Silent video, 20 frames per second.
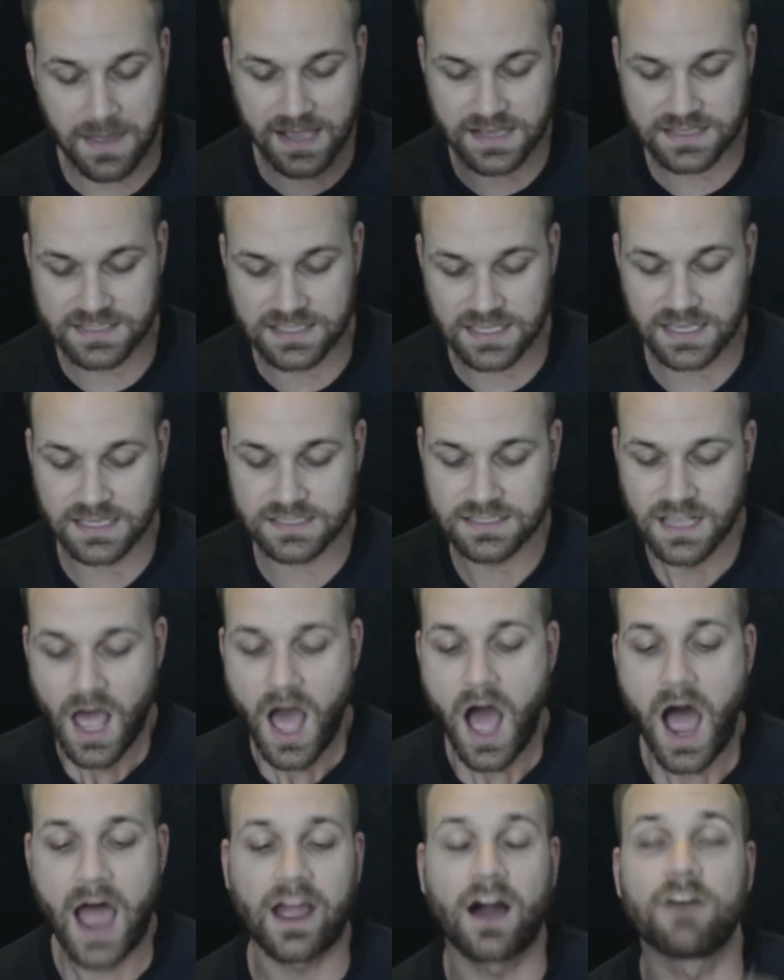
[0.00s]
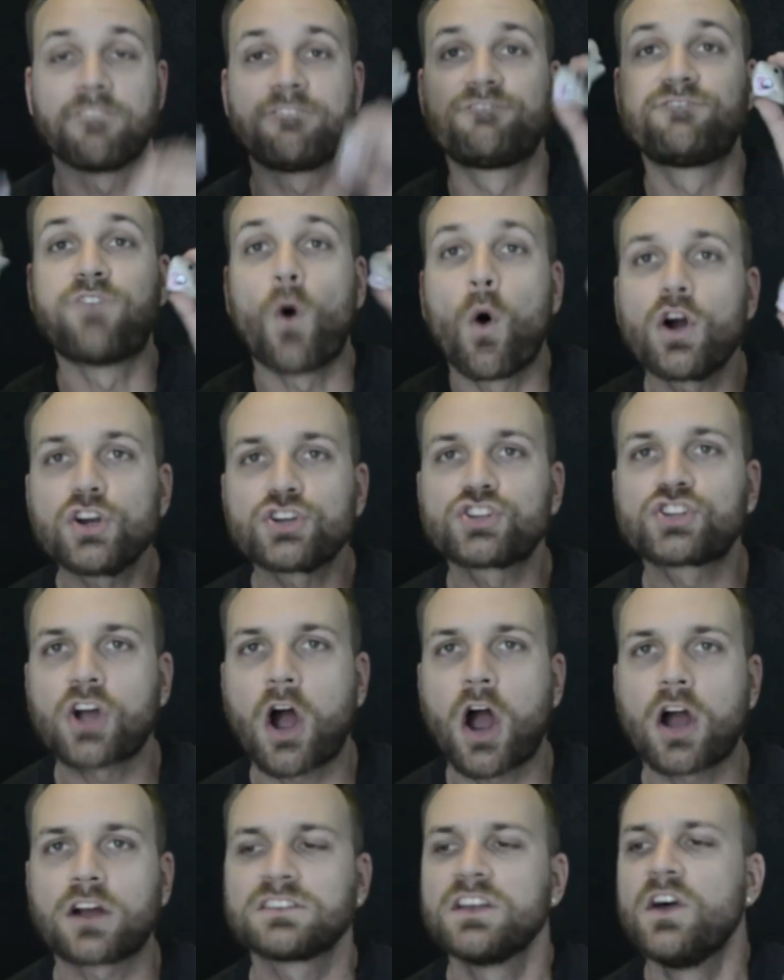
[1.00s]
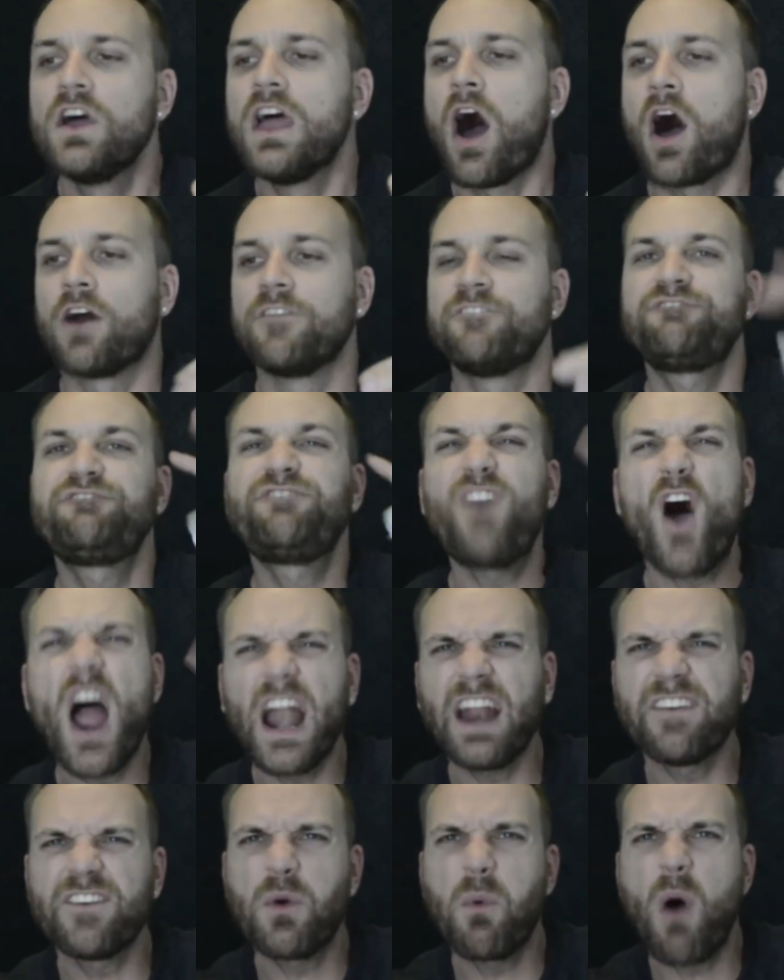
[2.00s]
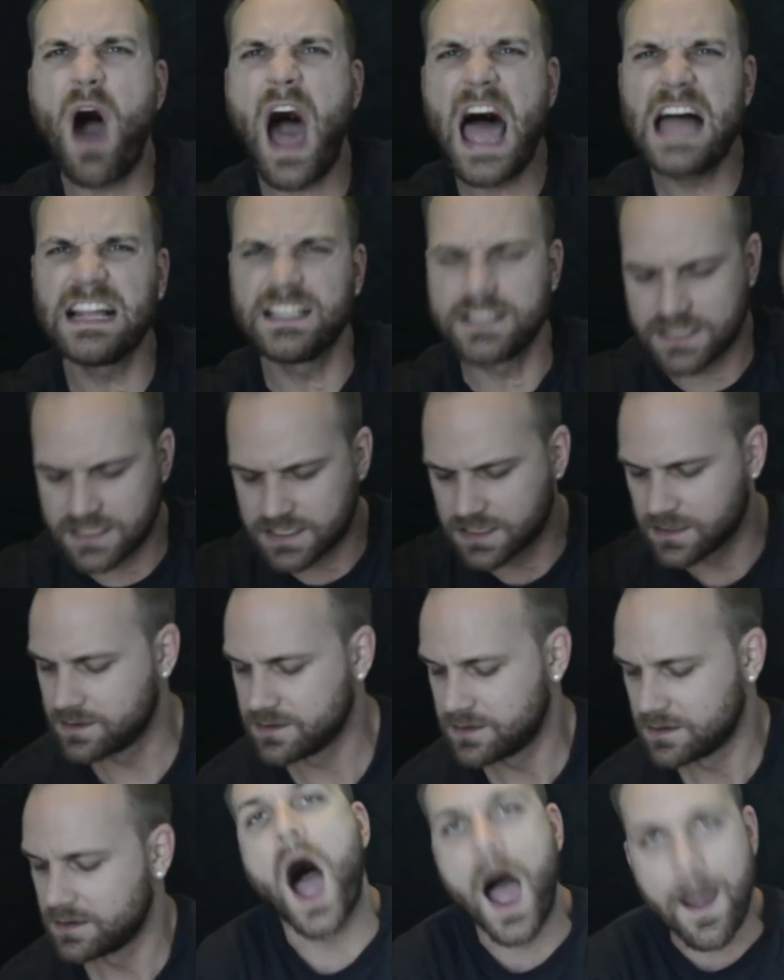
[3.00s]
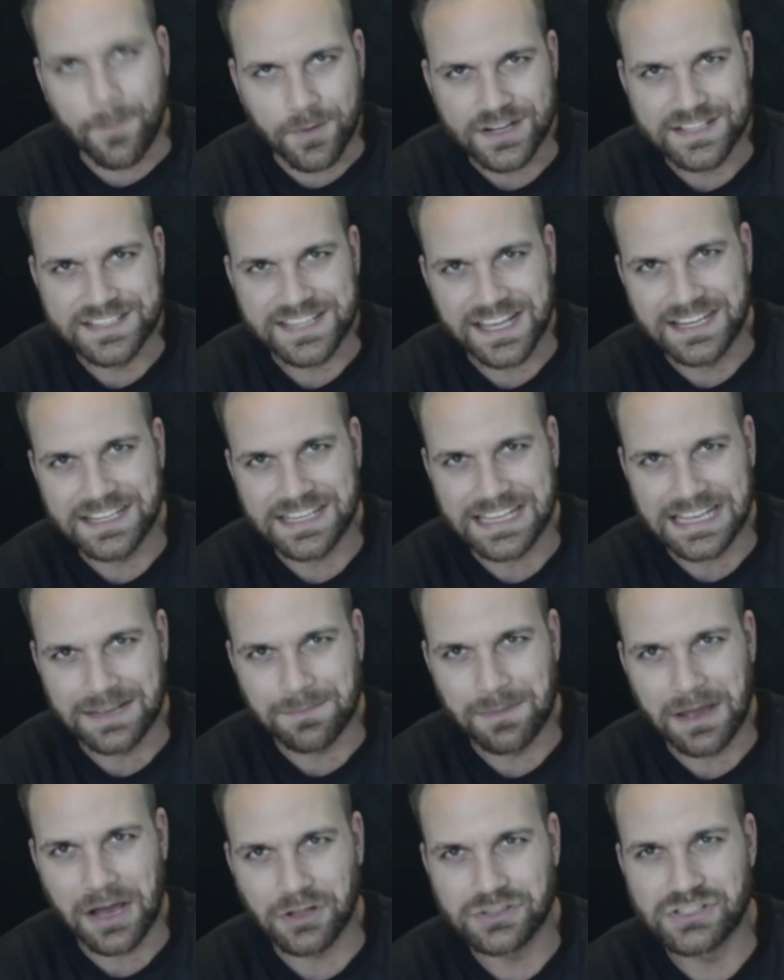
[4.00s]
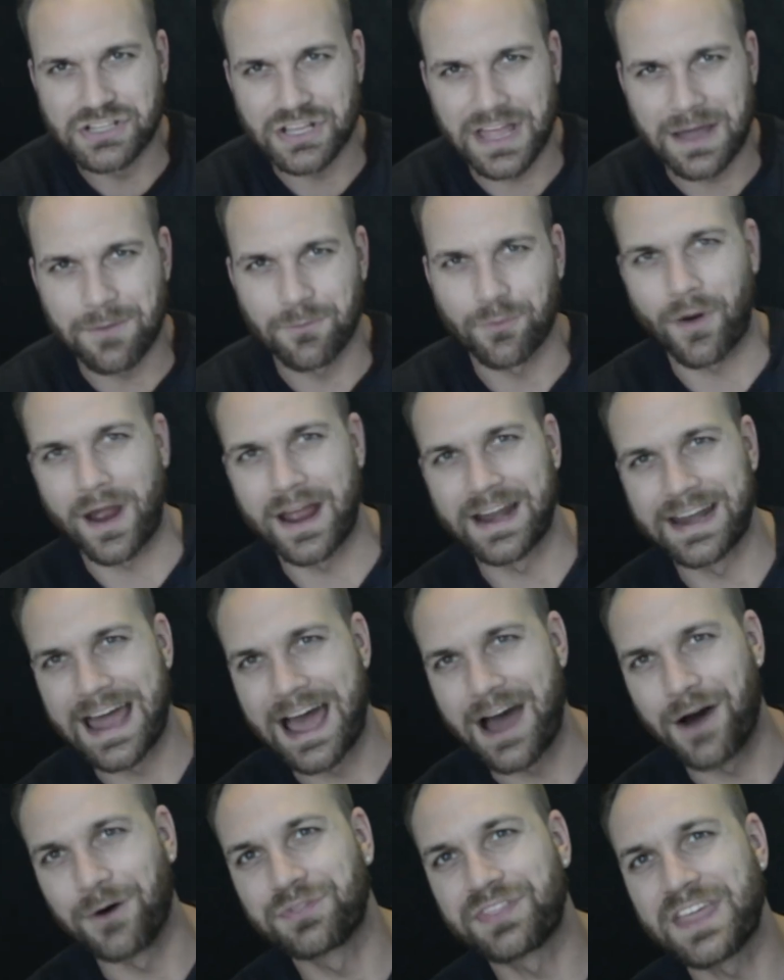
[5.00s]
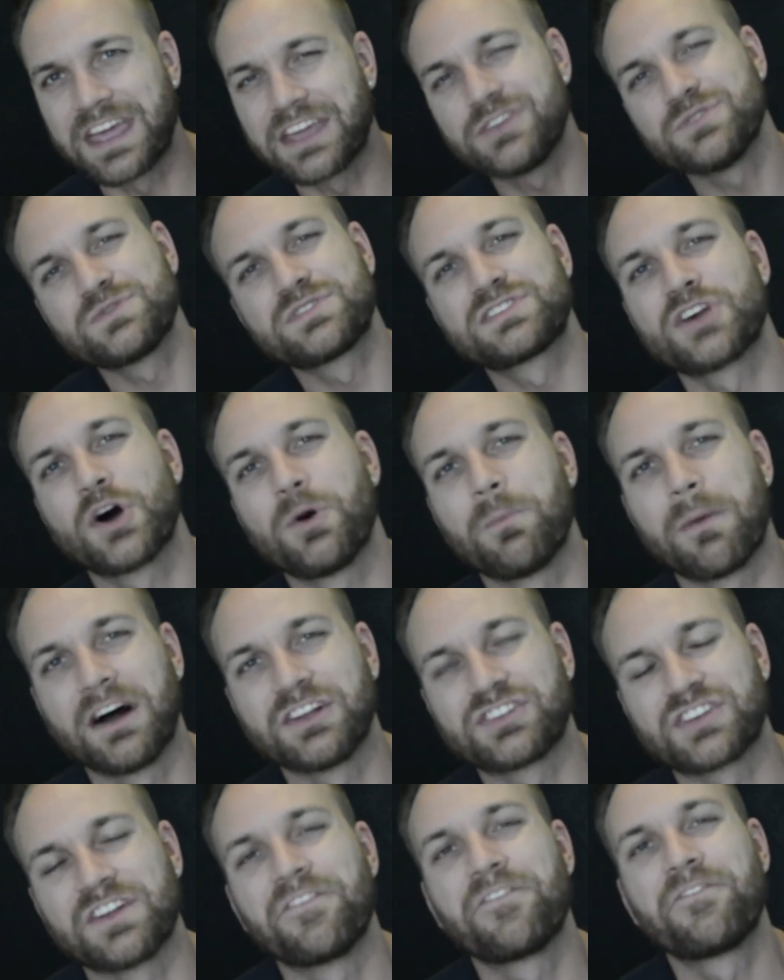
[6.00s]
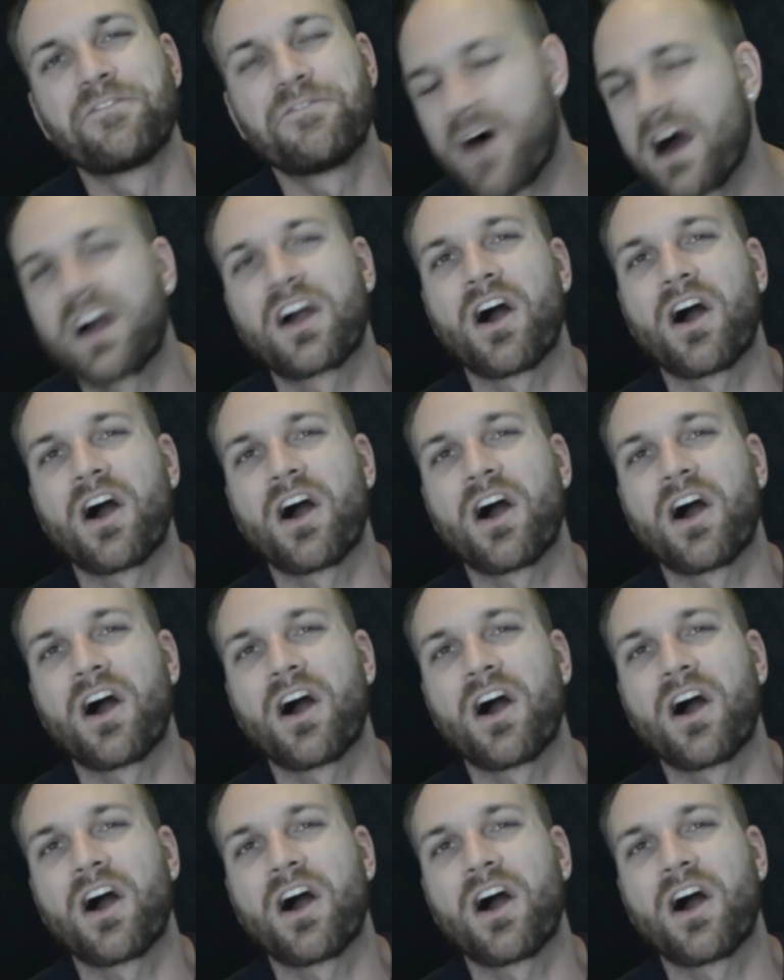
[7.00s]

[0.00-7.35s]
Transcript: makes these. I got four sharks on four different ones. I'm gonna send email to them right now. Thank you so much and f